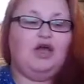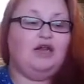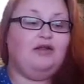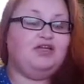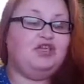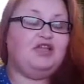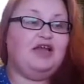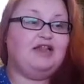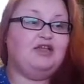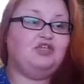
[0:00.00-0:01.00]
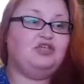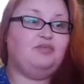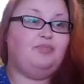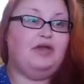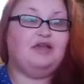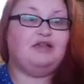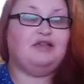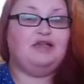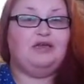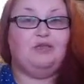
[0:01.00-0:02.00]
Anyway, she said that she
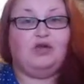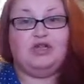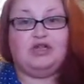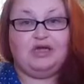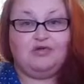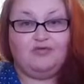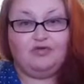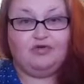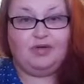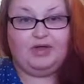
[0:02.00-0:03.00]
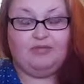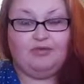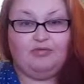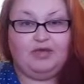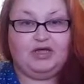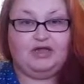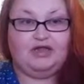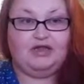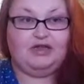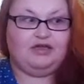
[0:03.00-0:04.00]
basically didn't want to sing in front of people
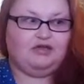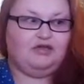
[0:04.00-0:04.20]
because, like,